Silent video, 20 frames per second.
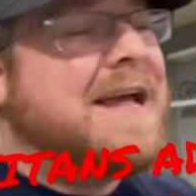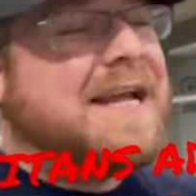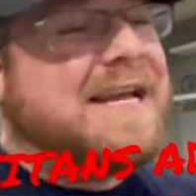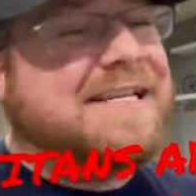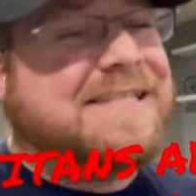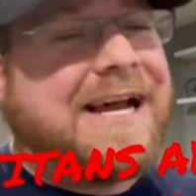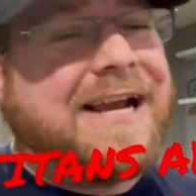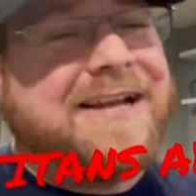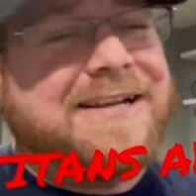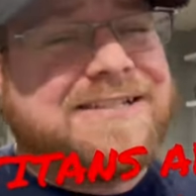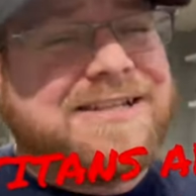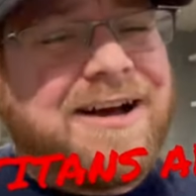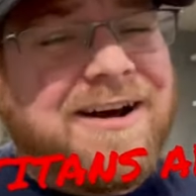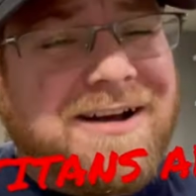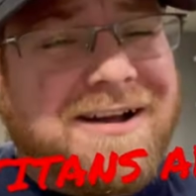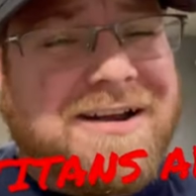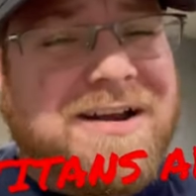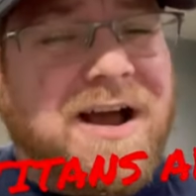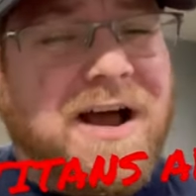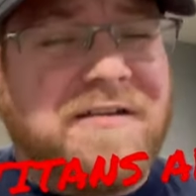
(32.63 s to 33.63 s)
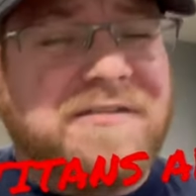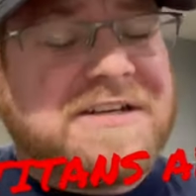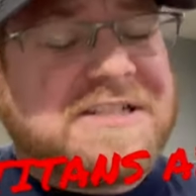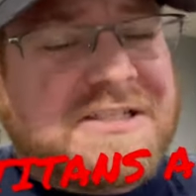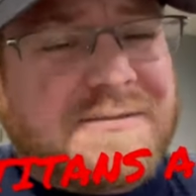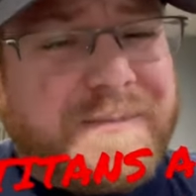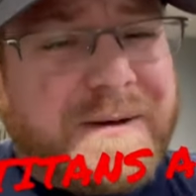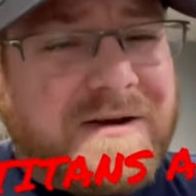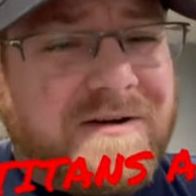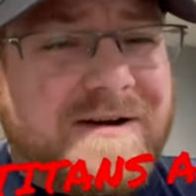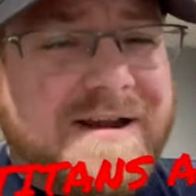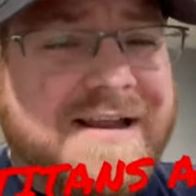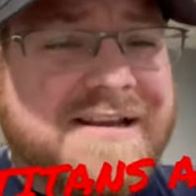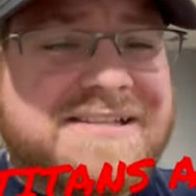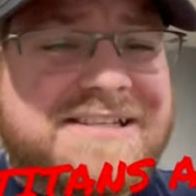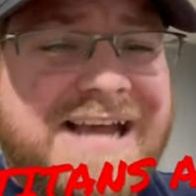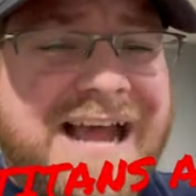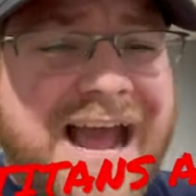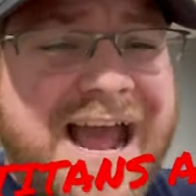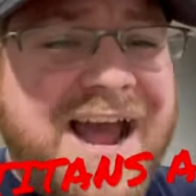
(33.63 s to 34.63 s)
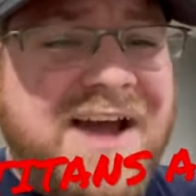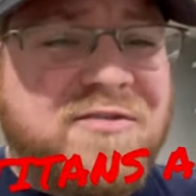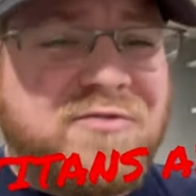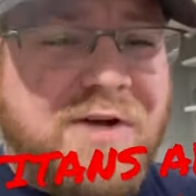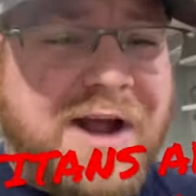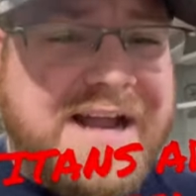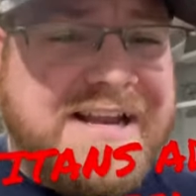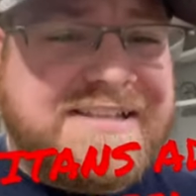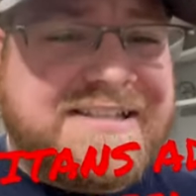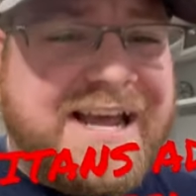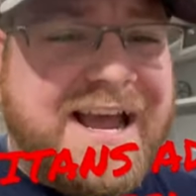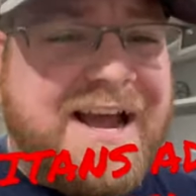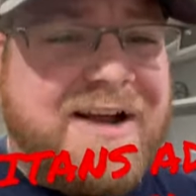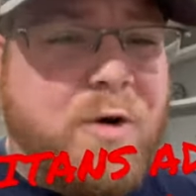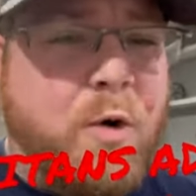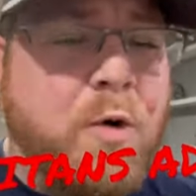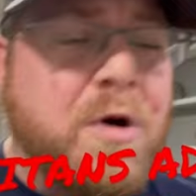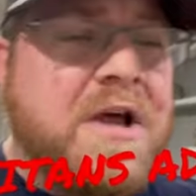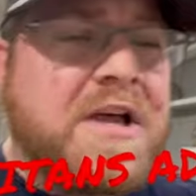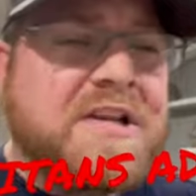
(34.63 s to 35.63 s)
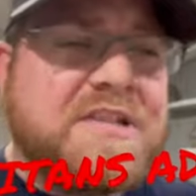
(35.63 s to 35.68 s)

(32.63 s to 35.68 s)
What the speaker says: He's had a ton of experience at right tackle,